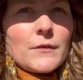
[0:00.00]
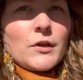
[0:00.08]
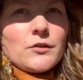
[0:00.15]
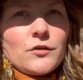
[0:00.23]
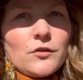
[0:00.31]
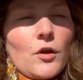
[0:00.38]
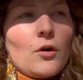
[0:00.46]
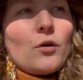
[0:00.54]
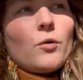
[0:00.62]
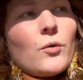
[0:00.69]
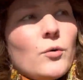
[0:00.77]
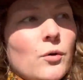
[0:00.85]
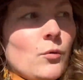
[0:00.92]

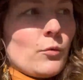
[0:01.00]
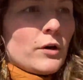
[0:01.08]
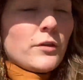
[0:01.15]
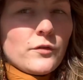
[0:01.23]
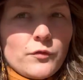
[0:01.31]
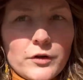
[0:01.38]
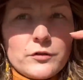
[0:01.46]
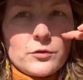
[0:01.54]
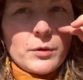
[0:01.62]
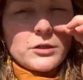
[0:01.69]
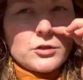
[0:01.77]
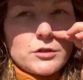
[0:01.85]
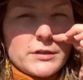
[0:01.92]
So one of the first
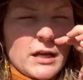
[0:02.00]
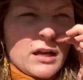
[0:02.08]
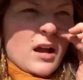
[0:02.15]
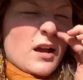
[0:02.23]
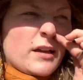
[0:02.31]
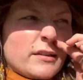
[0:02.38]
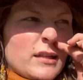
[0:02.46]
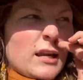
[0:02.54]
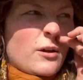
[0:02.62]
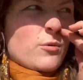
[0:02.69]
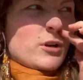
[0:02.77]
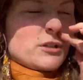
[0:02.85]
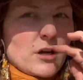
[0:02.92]
questions I got that I
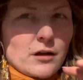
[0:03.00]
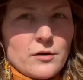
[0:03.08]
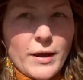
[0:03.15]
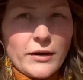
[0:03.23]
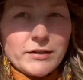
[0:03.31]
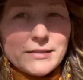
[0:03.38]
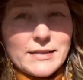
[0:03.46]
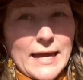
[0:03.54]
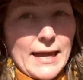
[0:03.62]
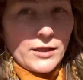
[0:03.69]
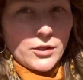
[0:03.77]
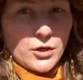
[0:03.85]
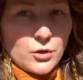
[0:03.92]
want to talk about is
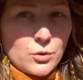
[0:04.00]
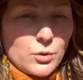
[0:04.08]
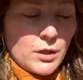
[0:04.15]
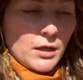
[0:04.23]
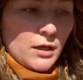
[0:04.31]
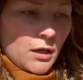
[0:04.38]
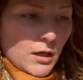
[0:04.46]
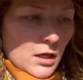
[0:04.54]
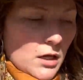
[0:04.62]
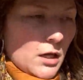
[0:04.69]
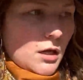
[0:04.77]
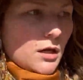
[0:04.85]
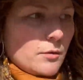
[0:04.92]
tallow.
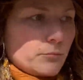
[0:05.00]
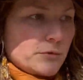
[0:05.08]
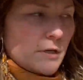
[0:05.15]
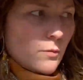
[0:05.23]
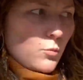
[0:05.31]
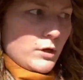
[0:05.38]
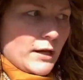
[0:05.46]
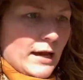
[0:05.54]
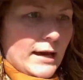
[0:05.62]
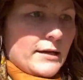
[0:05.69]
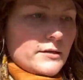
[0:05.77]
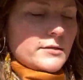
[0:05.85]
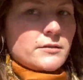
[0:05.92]
Someone
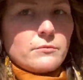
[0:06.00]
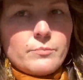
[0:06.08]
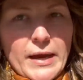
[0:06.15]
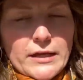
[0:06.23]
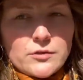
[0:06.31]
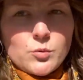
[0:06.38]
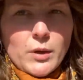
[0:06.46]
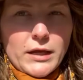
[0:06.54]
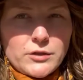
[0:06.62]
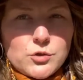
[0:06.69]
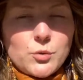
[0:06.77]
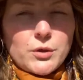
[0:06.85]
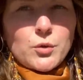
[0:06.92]
asked the best way
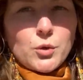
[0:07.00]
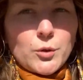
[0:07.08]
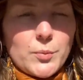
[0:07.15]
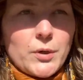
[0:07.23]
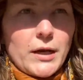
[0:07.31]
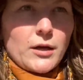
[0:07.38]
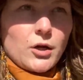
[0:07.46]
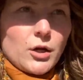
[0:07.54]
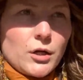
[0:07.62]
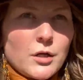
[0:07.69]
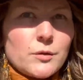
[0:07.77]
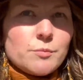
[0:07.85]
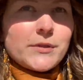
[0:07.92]
to incorporate
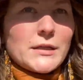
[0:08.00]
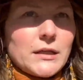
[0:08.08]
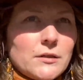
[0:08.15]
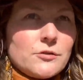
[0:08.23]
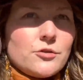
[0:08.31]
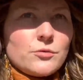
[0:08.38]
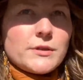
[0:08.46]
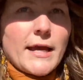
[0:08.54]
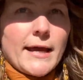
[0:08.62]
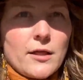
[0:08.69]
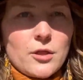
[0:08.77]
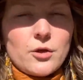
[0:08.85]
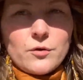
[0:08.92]
herbs into
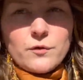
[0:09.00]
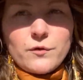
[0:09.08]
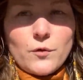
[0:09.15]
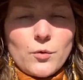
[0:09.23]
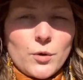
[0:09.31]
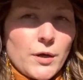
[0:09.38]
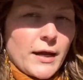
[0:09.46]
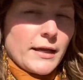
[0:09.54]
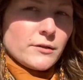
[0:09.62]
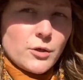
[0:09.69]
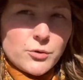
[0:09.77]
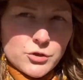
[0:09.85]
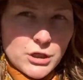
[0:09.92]
tallow for a
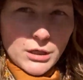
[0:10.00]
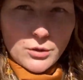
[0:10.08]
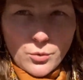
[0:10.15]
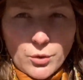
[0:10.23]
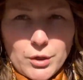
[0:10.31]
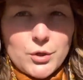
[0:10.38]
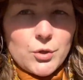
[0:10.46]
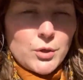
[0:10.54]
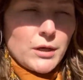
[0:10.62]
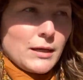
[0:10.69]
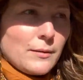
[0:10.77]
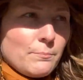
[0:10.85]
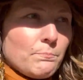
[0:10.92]
lotion or a
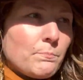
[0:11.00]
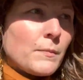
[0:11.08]
cream.